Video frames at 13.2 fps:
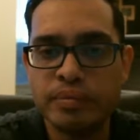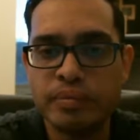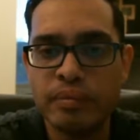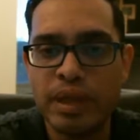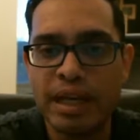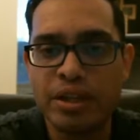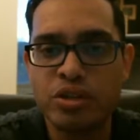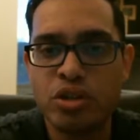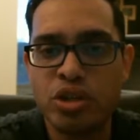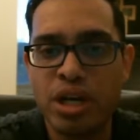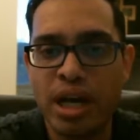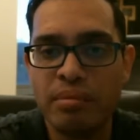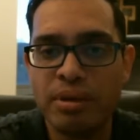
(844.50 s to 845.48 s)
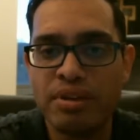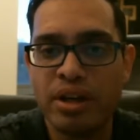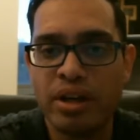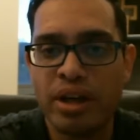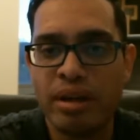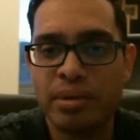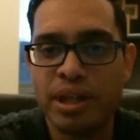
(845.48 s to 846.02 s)
extra time as an
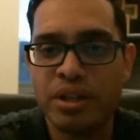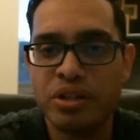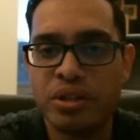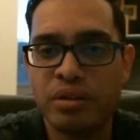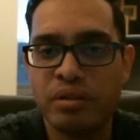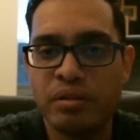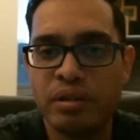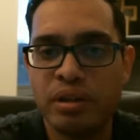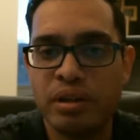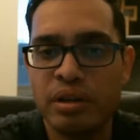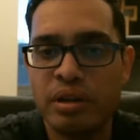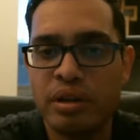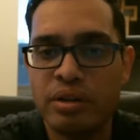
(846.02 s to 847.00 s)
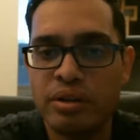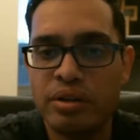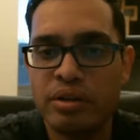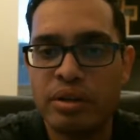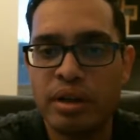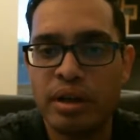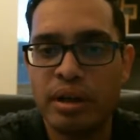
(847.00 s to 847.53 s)
accommodation.
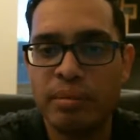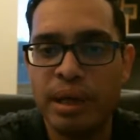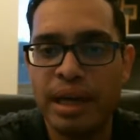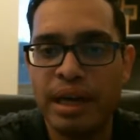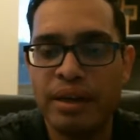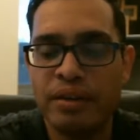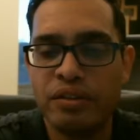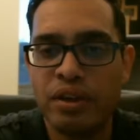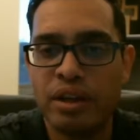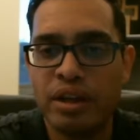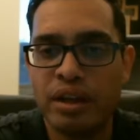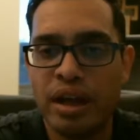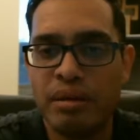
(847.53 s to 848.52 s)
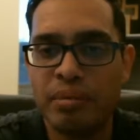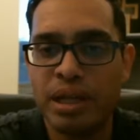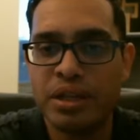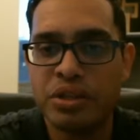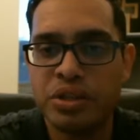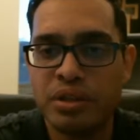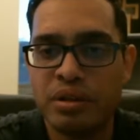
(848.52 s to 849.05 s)
Time as an accommodation.